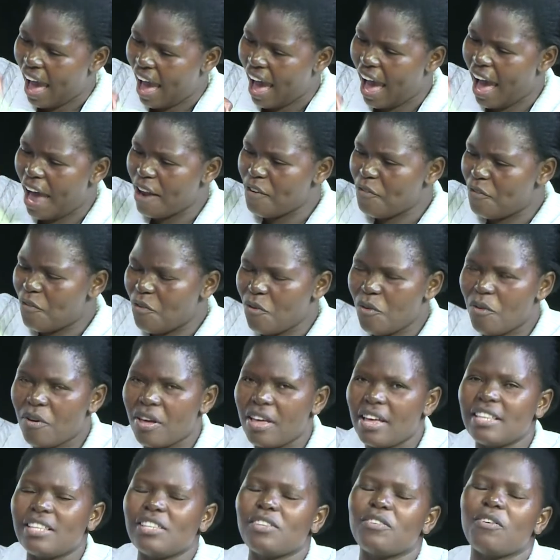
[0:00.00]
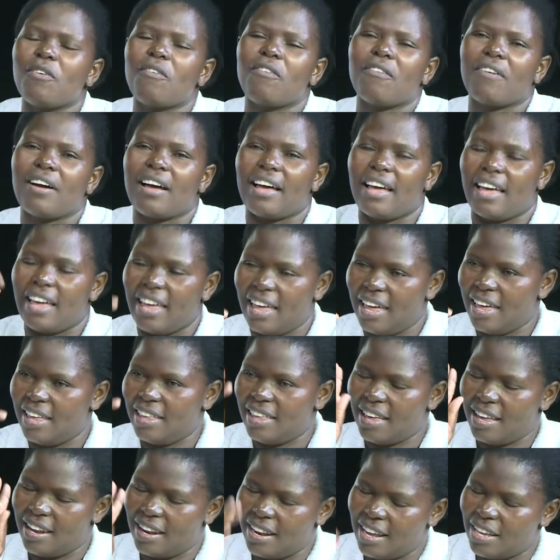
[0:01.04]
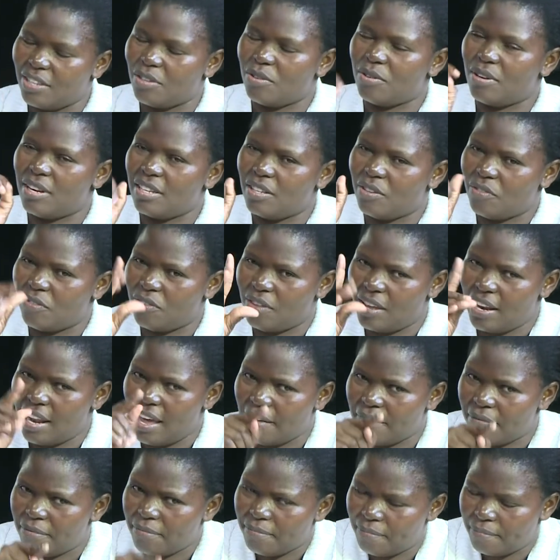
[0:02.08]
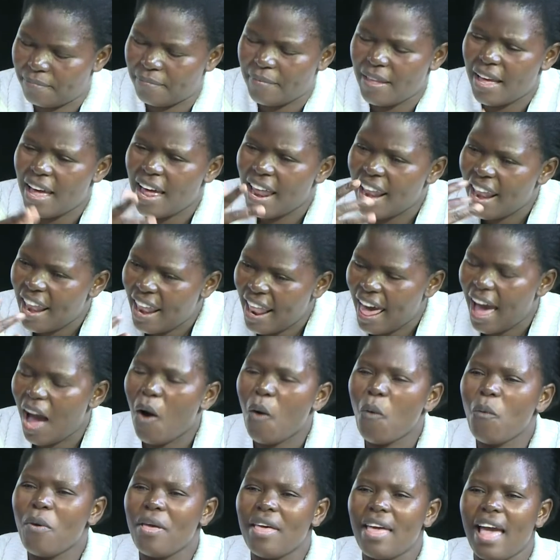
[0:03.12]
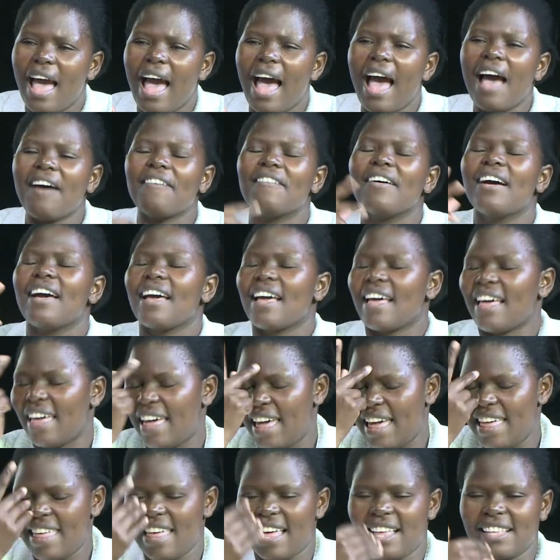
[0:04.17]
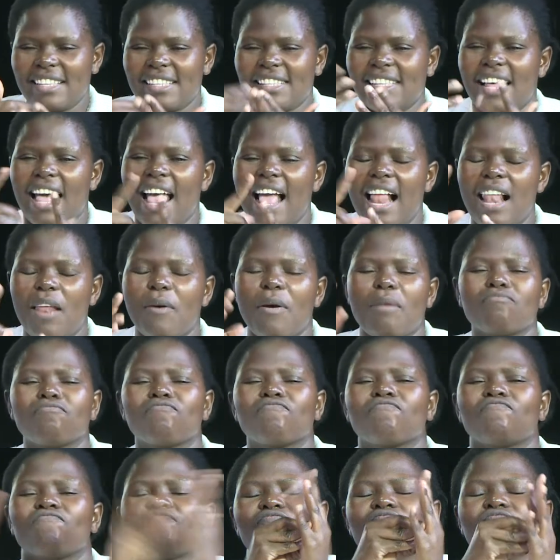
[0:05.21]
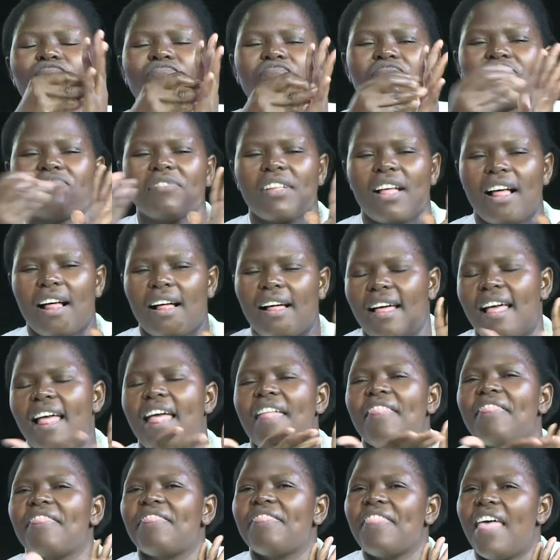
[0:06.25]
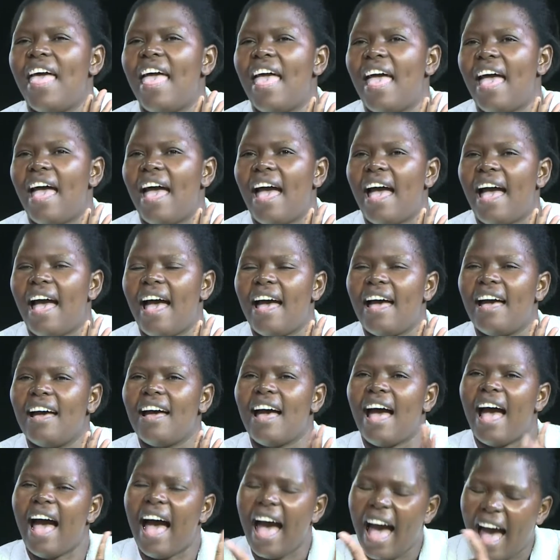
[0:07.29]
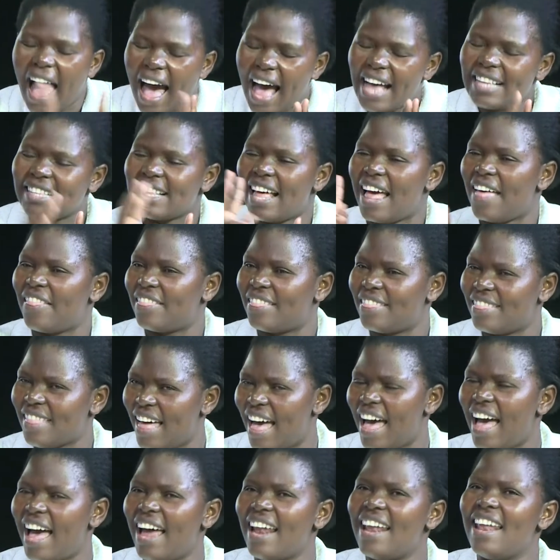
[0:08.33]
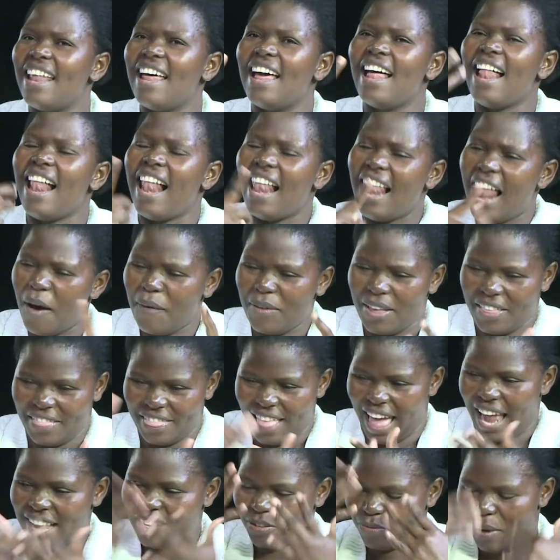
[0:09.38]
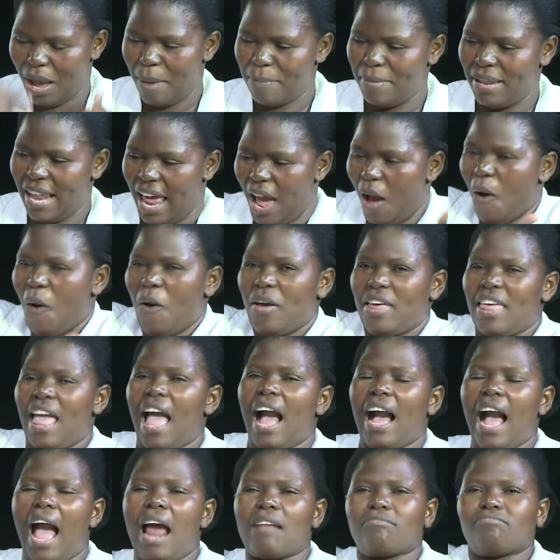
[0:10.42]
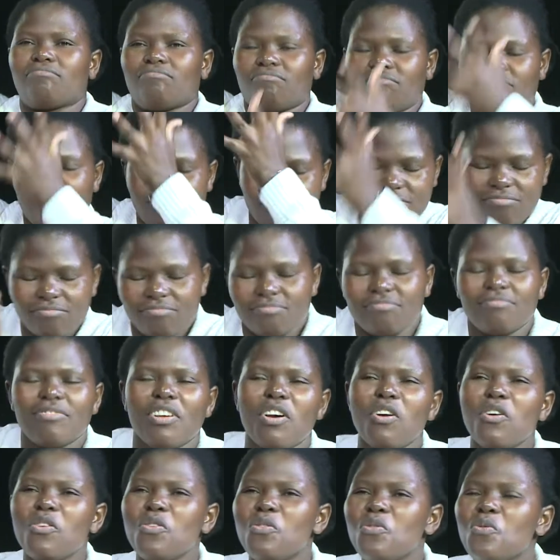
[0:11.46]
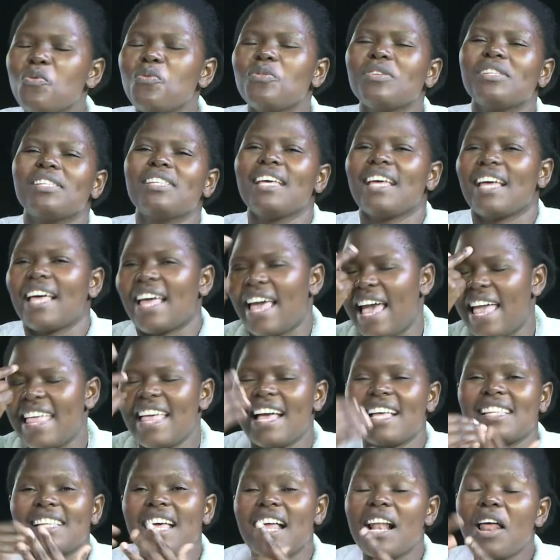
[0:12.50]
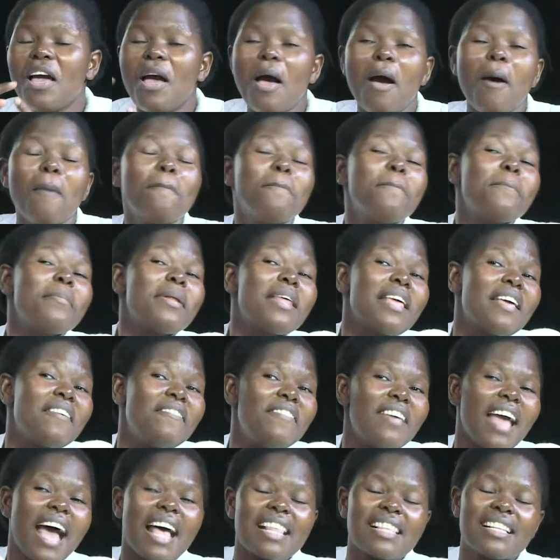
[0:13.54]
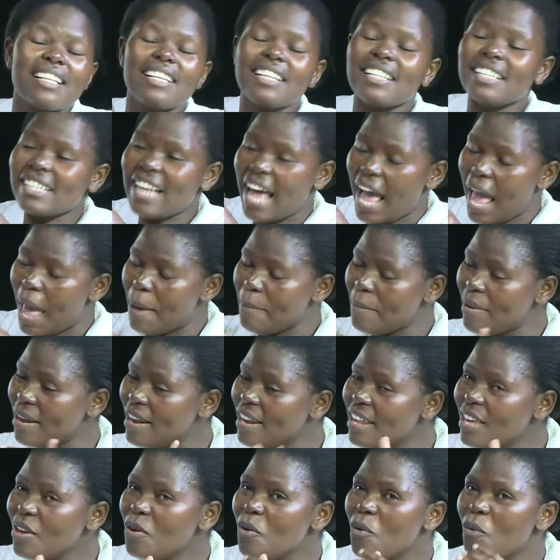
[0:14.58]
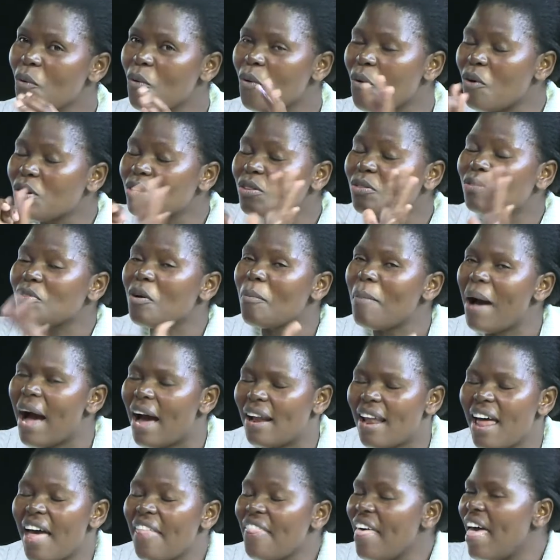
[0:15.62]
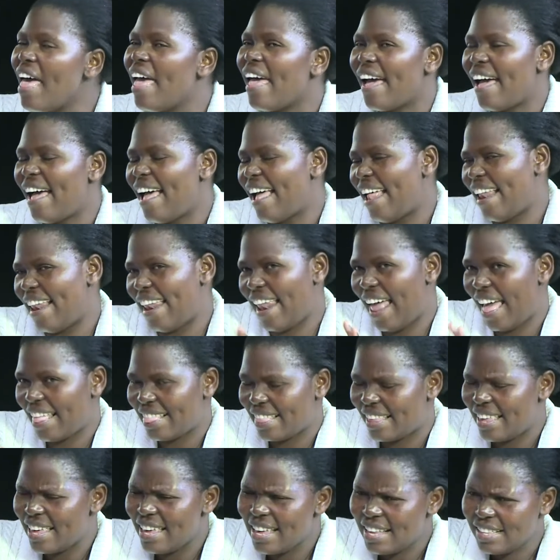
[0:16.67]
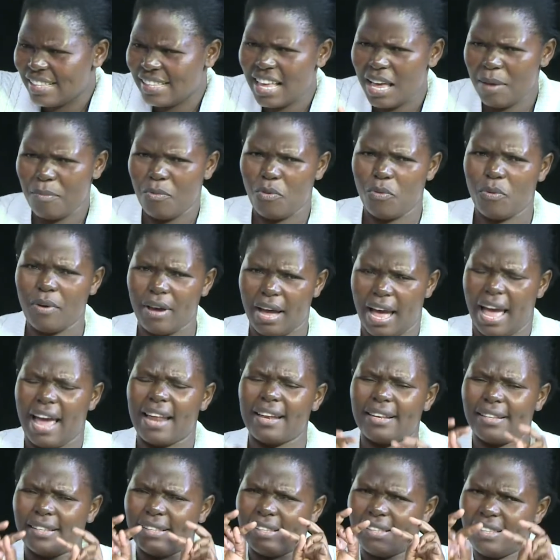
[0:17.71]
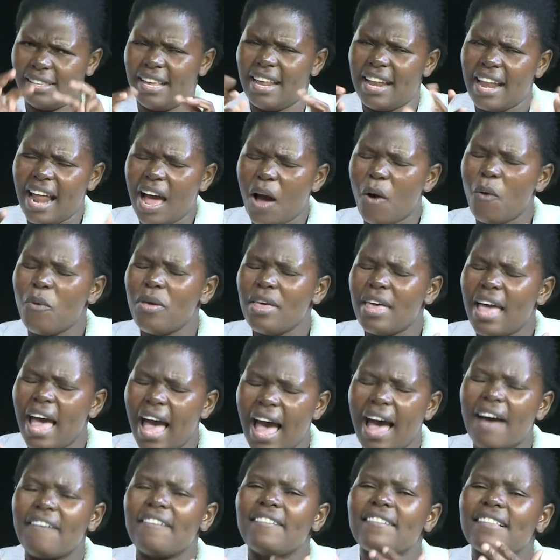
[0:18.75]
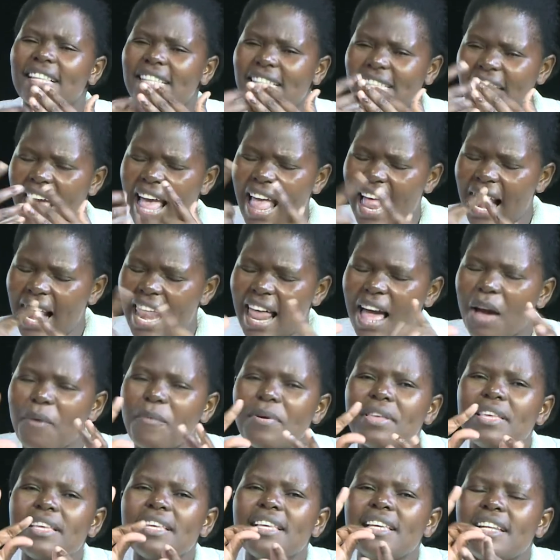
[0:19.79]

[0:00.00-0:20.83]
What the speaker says: Kenya Sign Language wasn't recognized as a language. But within the 2010 constitution, we have Kenya Sign Language fully recognized as an official language, the third official language of Kenya. And now that is why I'm here. I can use Kenya Sign Language for communication. I think by then, before the new constitution, it wasn't a recognition that we had.